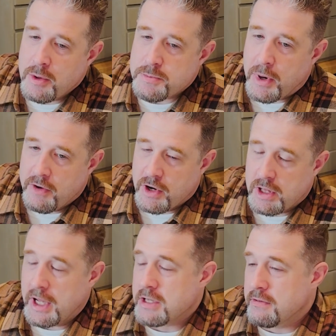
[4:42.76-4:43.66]
I was part of a
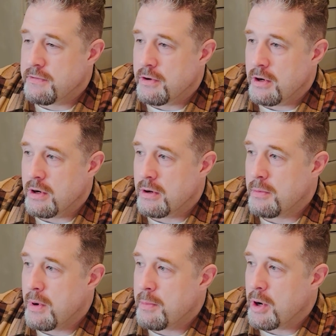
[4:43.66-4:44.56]
collective
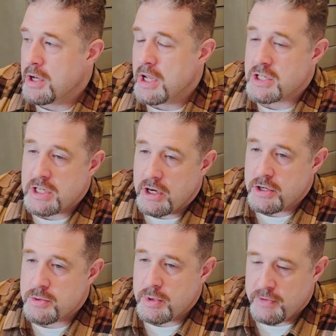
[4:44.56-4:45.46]
for about a dozen
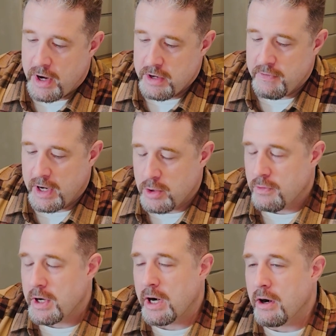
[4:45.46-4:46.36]
years. We founded in
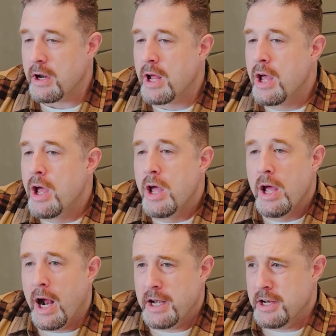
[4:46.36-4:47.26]
Vancouver here.
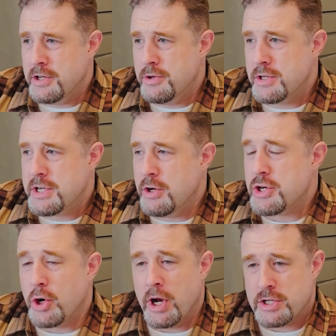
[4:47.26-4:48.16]
I did a series
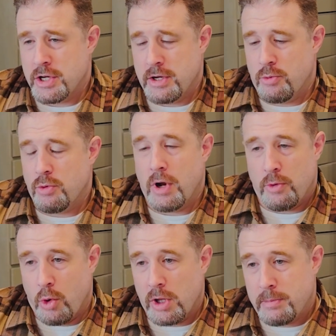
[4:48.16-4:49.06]
of drawings on
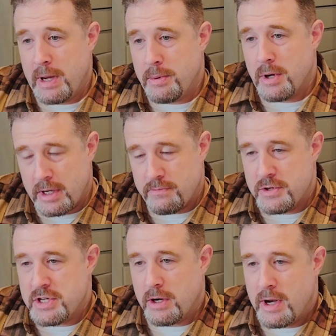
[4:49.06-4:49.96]
rolling paper, like for
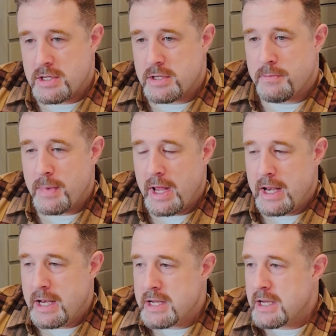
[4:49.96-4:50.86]
cigarettes,
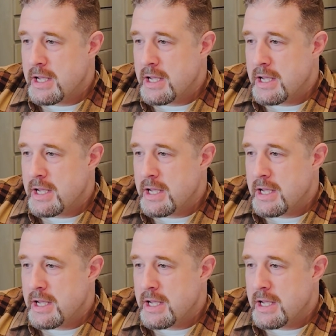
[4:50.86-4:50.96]
and